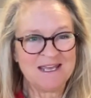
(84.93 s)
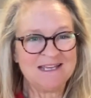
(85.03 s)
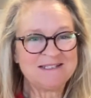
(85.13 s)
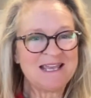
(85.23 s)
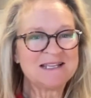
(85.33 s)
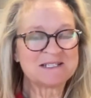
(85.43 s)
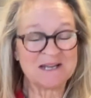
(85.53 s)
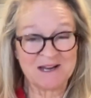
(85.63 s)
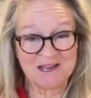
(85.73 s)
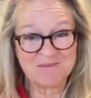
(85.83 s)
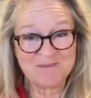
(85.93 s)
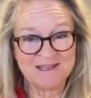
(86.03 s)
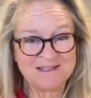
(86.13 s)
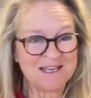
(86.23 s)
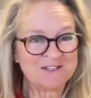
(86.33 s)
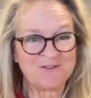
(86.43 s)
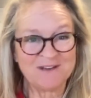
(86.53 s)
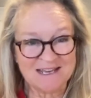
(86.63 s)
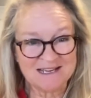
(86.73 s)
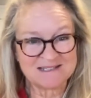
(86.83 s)
It takes time, it takes
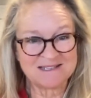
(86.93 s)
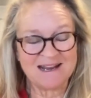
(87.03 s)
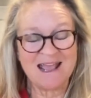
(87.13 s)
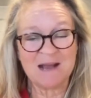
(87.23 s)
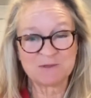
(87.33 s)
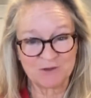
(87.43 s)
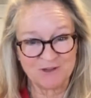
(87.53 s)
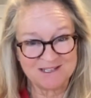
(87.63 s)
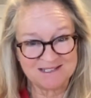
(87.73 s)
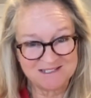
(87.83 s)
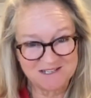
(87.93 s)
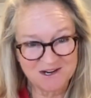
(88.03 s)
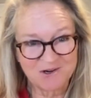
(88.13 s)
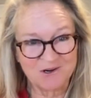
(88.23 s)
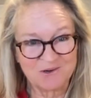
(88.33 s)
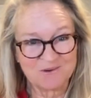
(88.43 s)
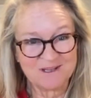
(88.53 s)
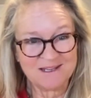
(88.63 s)
finesse, and absolutely zero